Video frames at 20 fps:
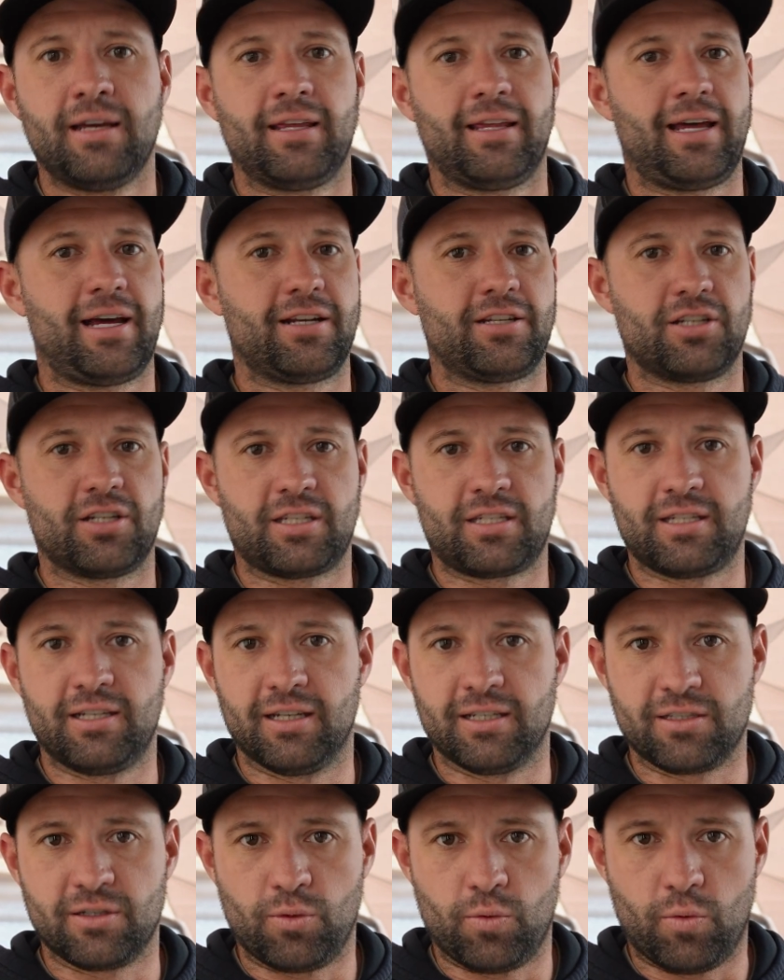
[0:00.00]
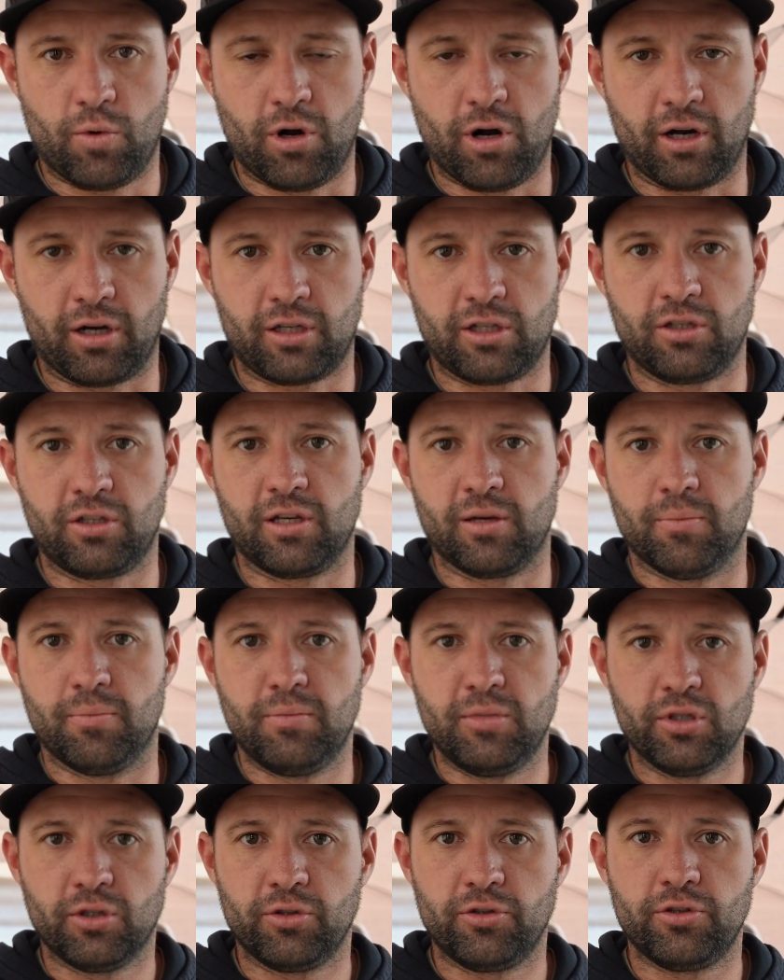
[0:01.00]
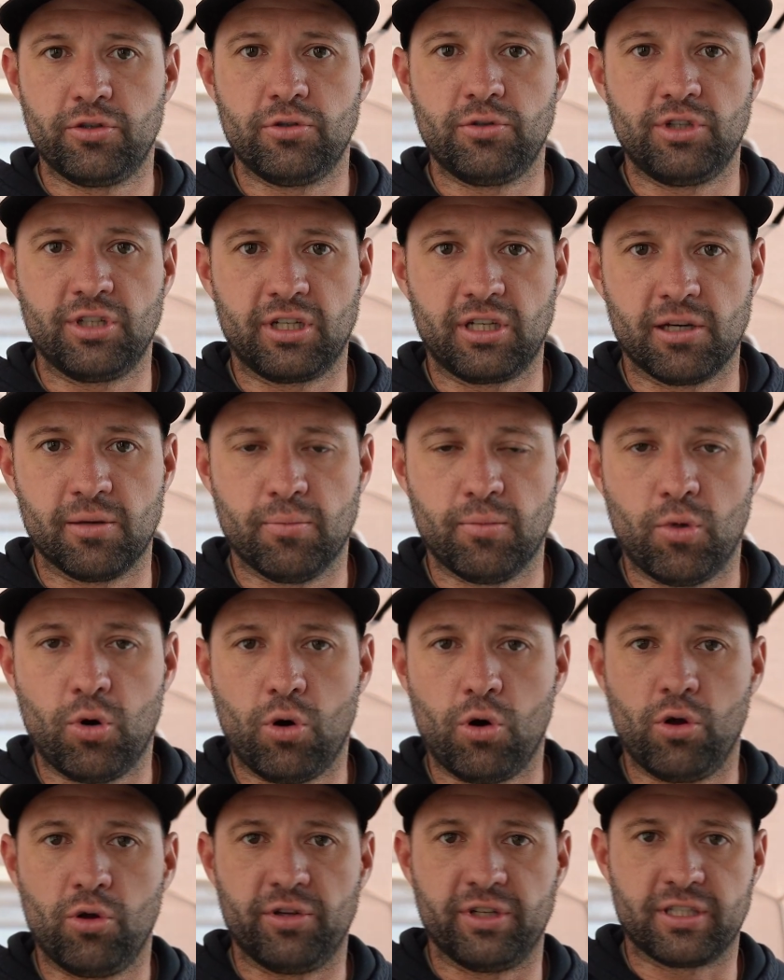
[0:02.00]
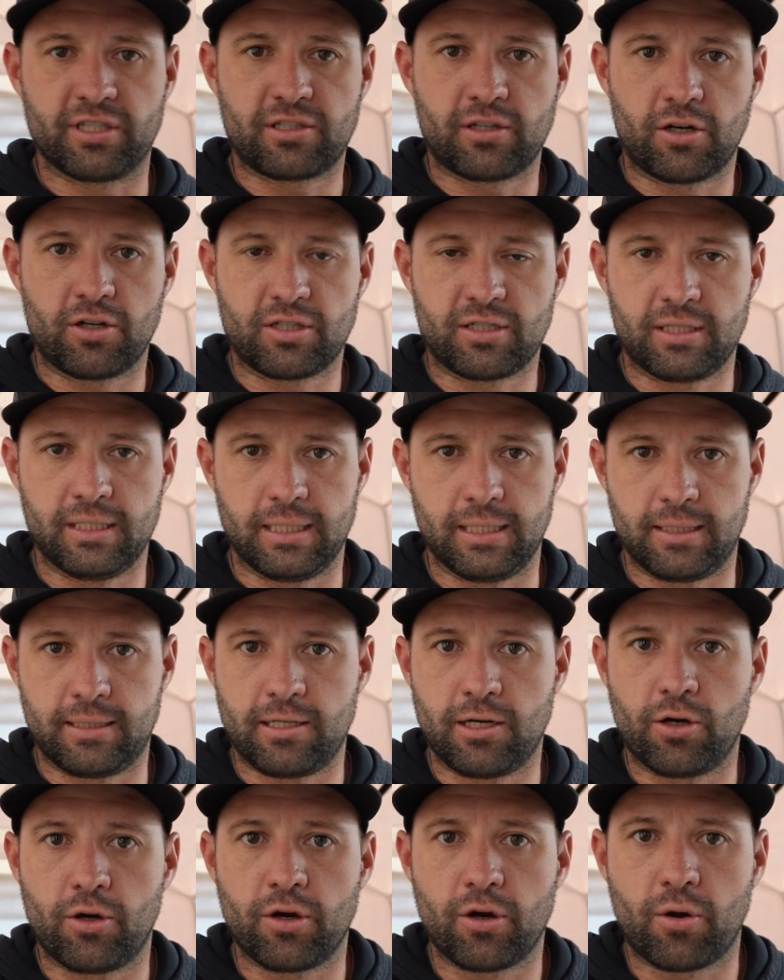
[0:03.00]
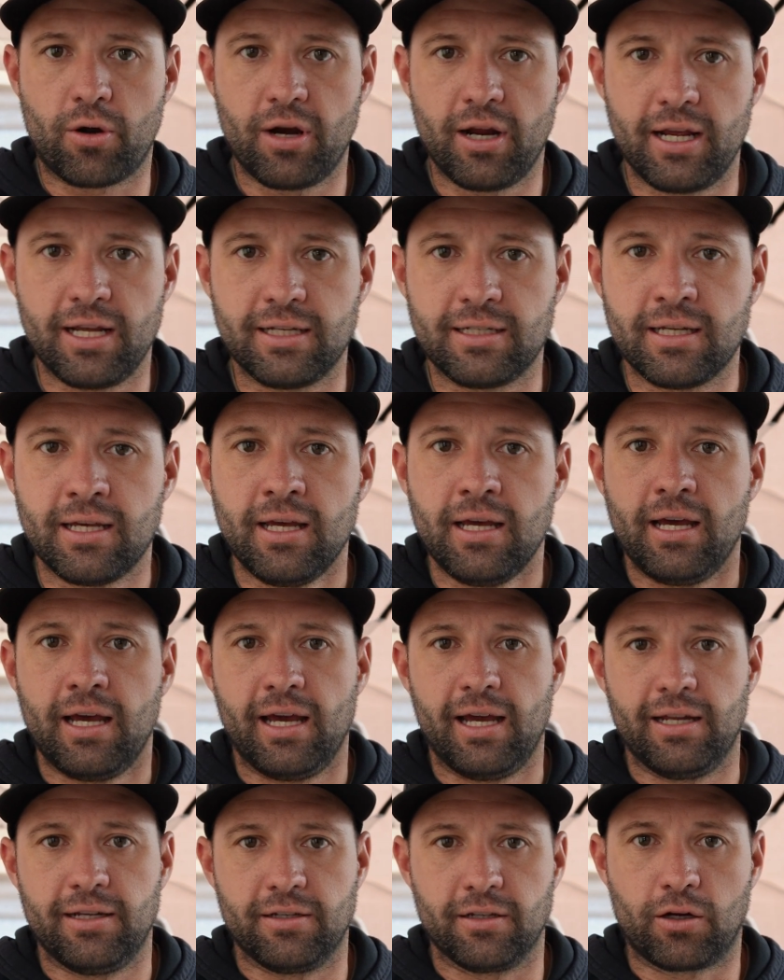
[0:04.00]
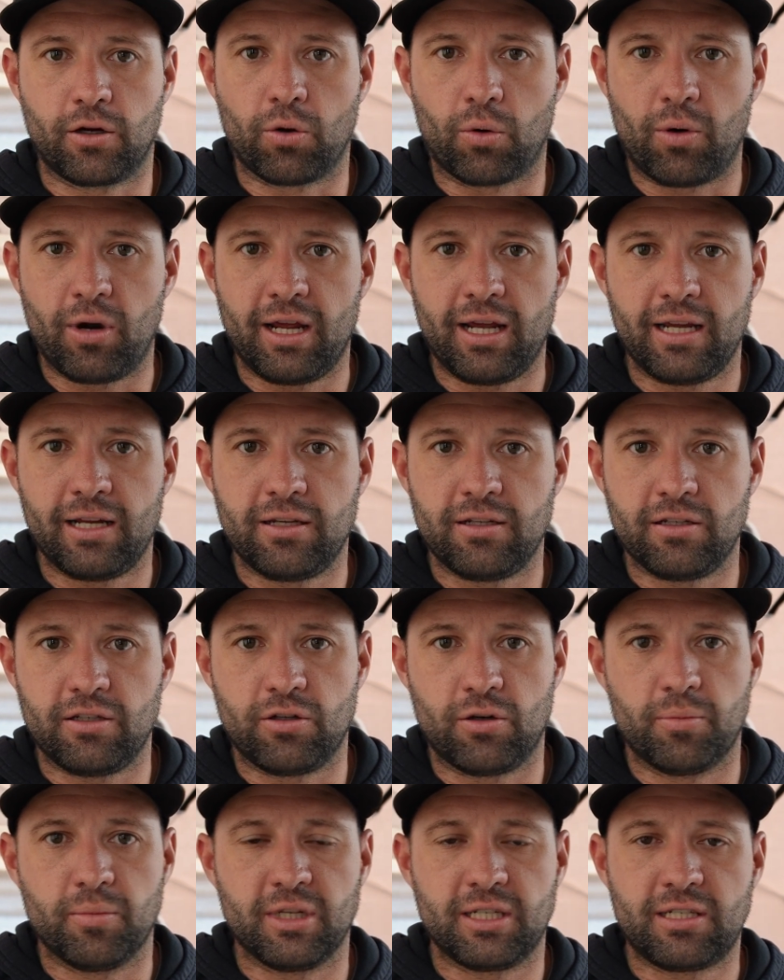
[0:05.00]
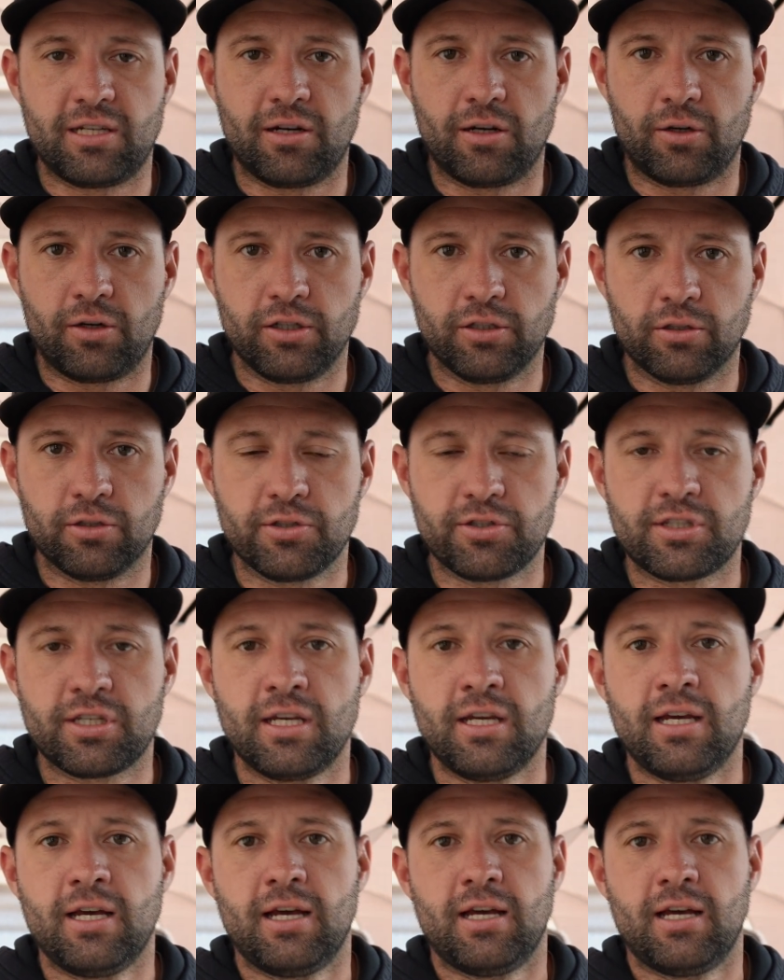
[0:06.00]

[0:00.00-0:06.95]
That just doesn't work. You get mildew, you get mold, it starts to deteriorate and degrade your materials.